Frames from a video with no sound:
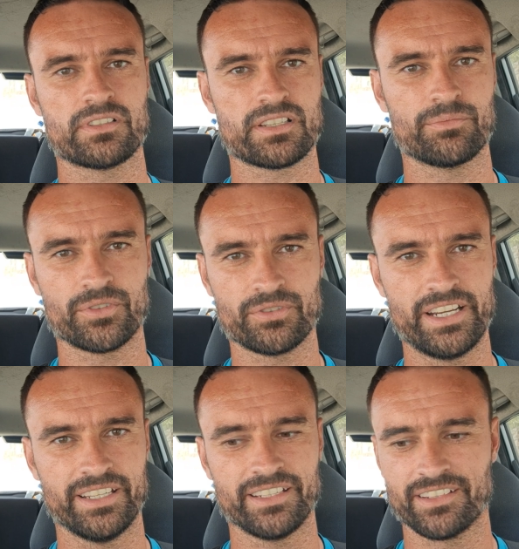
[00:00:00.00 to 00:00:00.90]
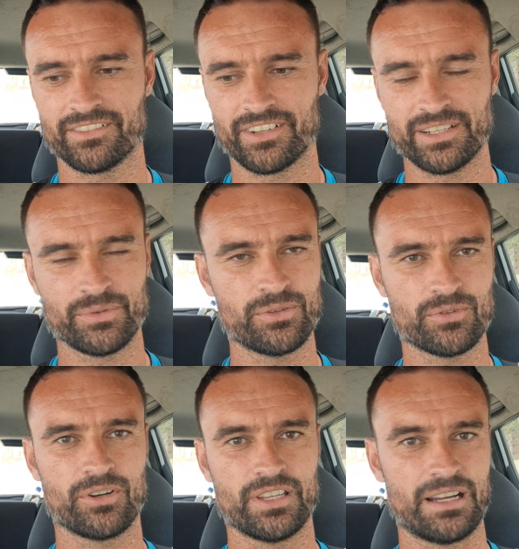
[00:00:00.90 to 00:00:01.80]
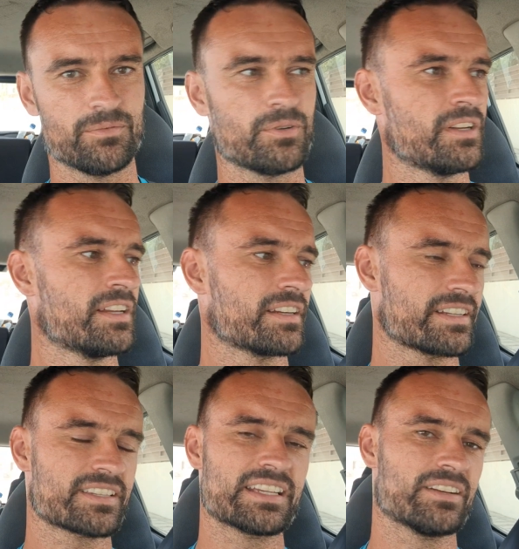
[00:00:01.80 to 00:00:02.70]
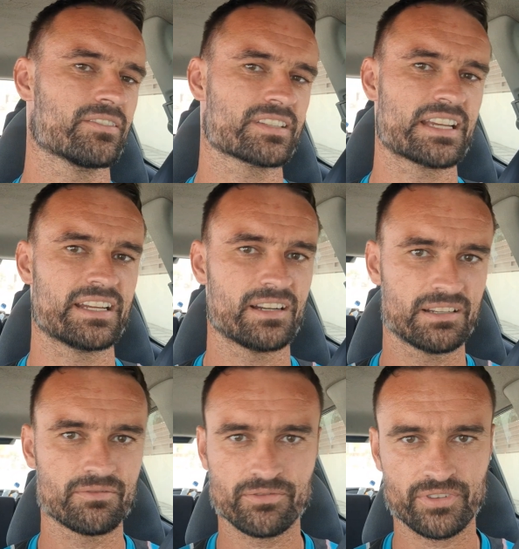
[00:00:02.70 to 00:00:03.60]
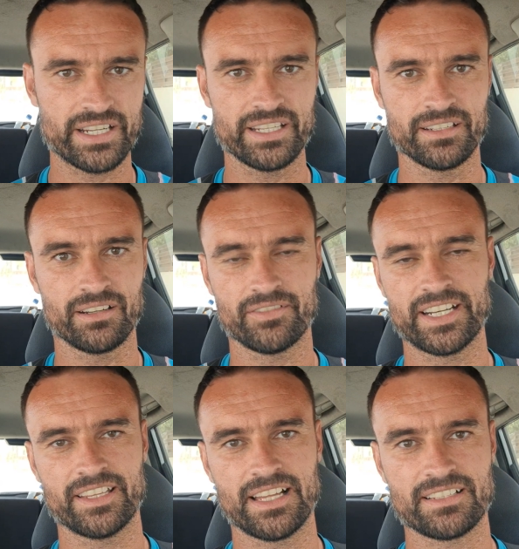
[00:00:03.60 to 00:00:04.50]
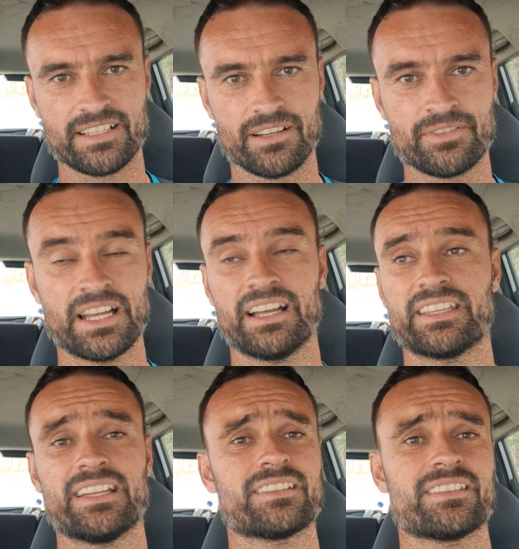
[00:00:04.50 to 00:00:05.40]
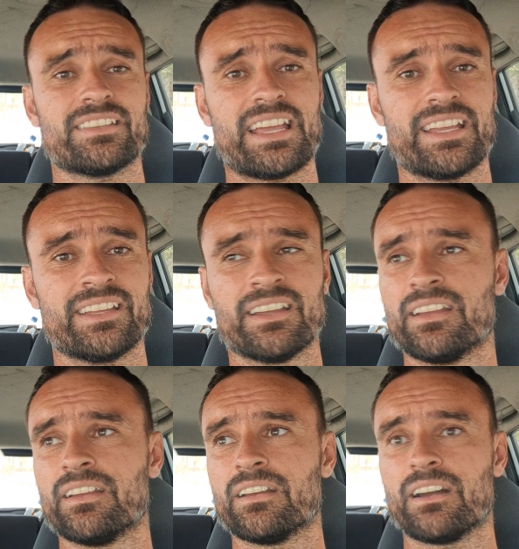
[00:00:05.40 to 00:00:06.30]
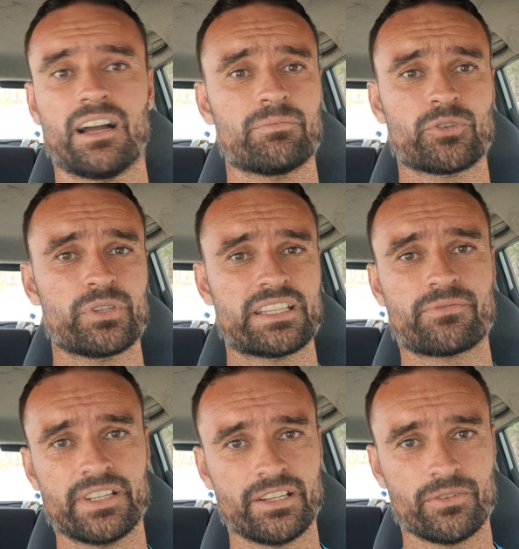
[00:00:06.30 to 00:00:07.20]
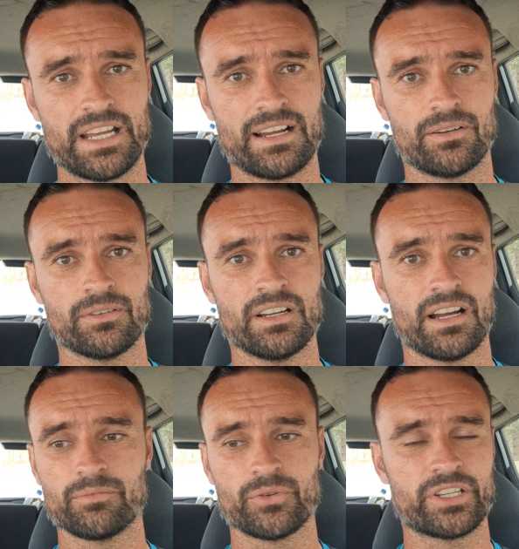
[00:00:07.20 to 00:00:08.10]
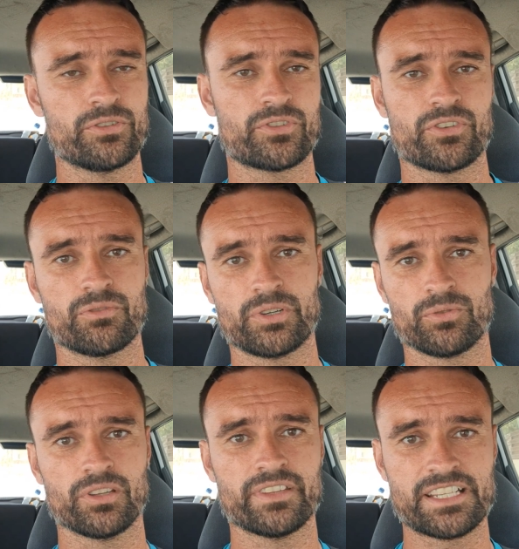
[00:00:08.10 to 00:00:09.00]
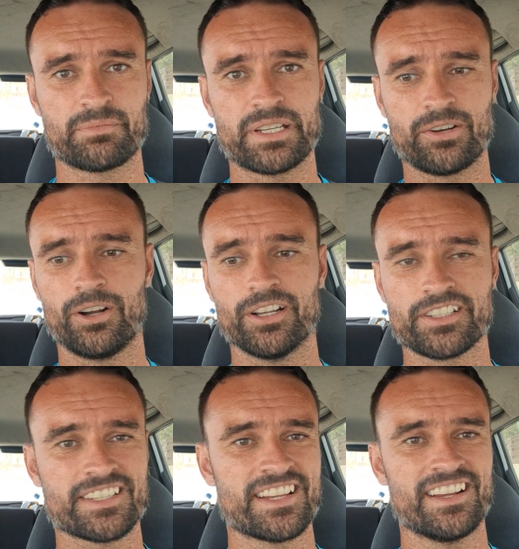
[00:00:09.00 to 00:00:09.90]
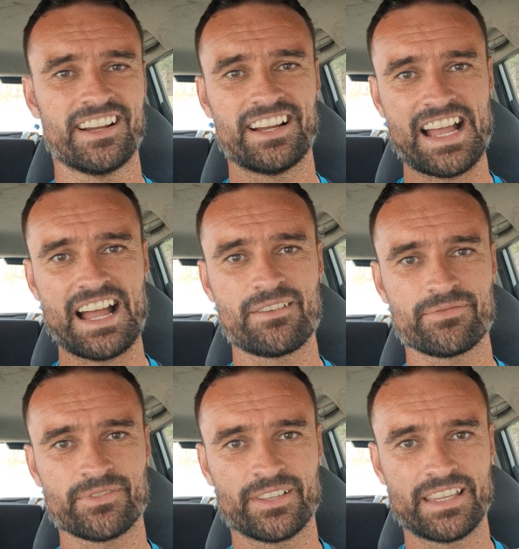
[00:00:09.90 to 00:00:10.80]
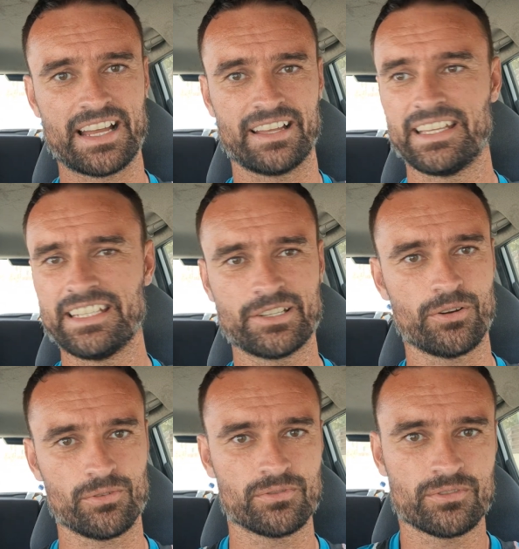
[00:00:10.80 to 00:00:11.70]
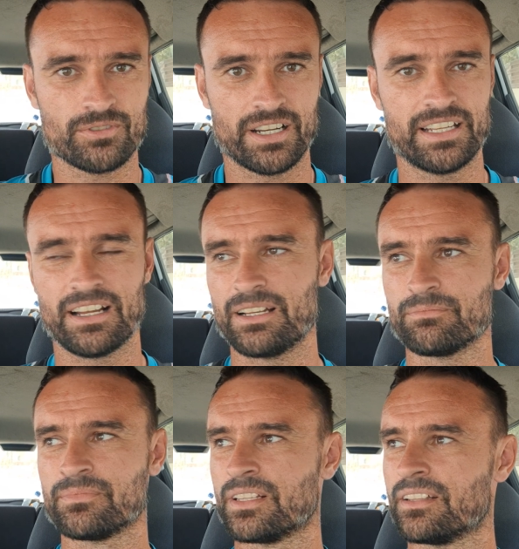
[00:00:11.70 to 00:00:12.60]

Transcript: to some degree, right? We all got that. I'm not going to sit here and say I am free of any of that stuff. At the end of the day, I'm doing this video now. I'm doing YouTube and all of this because I have that ego, right? I'm